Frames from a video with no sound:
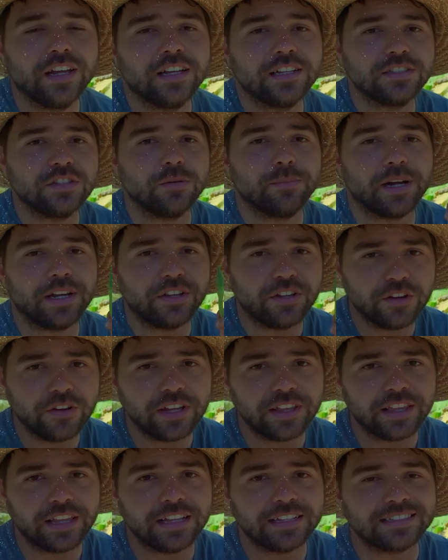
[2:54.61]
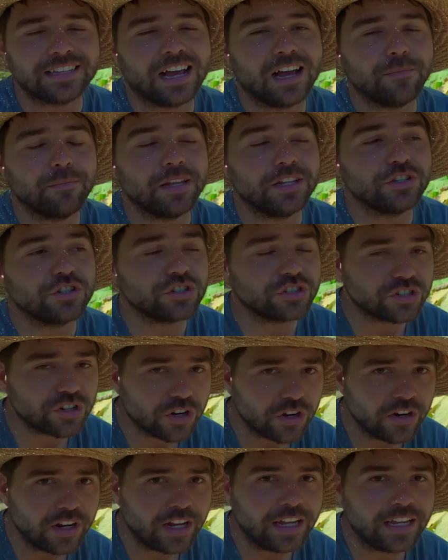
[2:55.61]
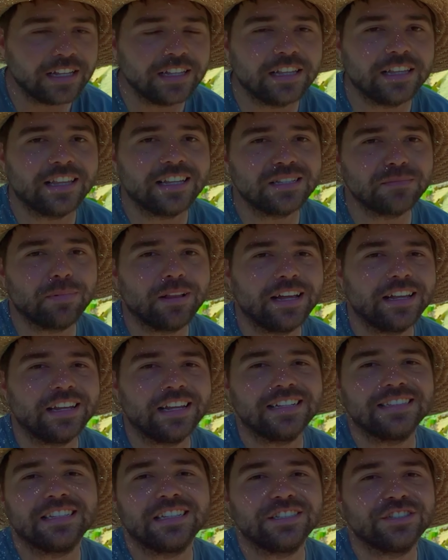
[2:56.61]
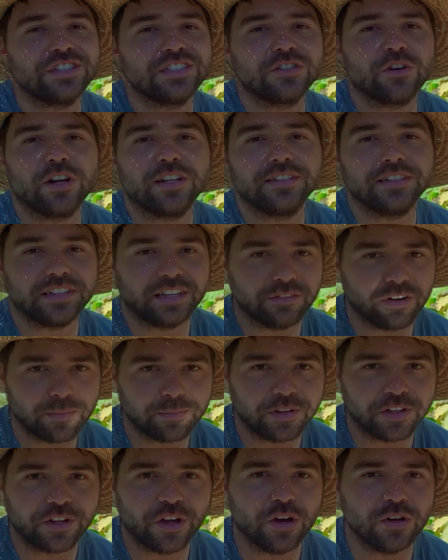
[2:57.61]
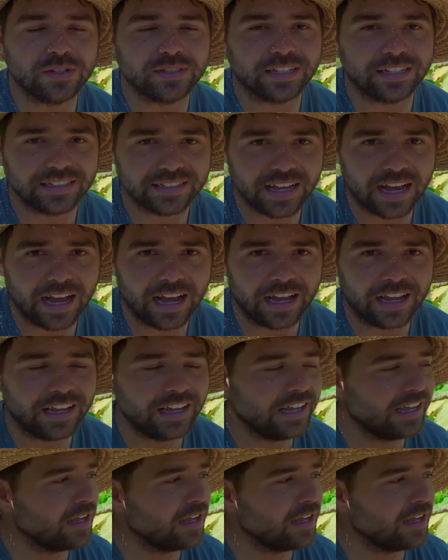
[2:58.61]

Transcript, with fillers: So by doing this, I'm ensuring that this plant isn't just going to give up the ghost and die